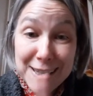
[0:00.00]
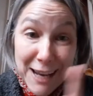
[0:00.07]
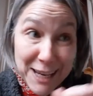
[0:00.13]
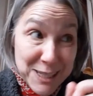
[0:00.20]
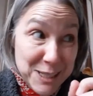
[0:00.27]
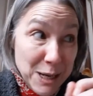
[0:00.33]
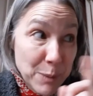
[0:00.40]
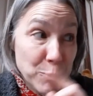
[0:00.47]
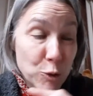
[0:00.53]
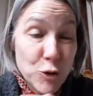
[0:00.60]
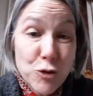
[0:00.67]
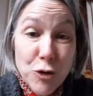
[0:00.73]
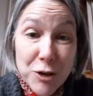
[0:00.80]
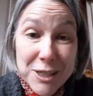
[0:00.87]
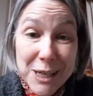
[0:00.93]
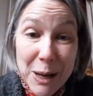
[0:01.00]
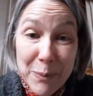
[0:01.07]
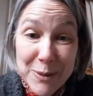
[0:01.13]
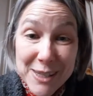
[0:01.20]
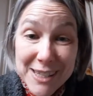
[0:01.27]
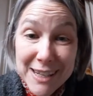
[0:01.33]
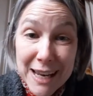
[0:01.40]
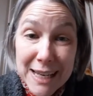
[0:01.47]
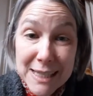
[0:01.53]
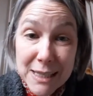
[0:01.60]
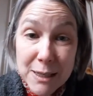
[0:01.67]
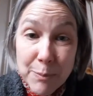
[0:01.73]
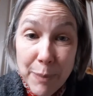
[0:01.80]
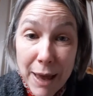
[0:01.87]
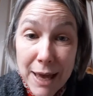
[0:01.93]
next time you're trotting up the stairs
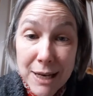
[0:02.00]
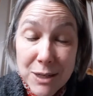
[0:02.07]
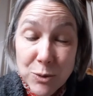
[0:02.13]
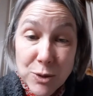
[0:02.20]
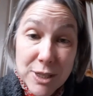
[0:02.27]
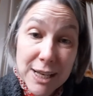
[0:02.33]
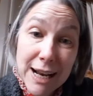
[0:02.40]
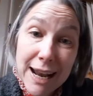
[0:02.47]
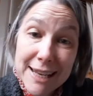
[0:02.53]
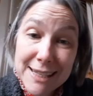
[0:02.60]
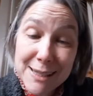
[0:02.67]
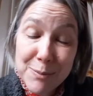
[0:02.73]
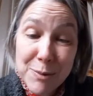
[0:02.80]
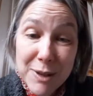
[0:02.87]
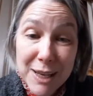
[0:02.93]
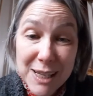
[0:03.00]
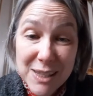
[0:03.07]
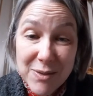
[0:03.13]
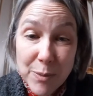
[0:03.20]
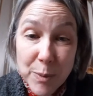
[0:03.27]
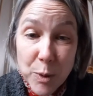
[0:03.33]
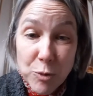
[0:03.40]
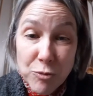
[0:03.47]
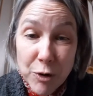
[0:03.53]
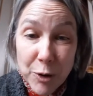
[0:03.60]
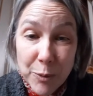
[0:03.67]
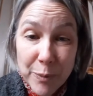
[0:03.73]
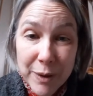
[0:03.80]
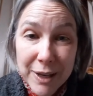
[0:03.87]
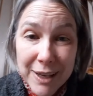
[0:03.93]
to bed or to get some things from your
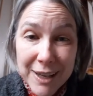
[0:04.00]
room,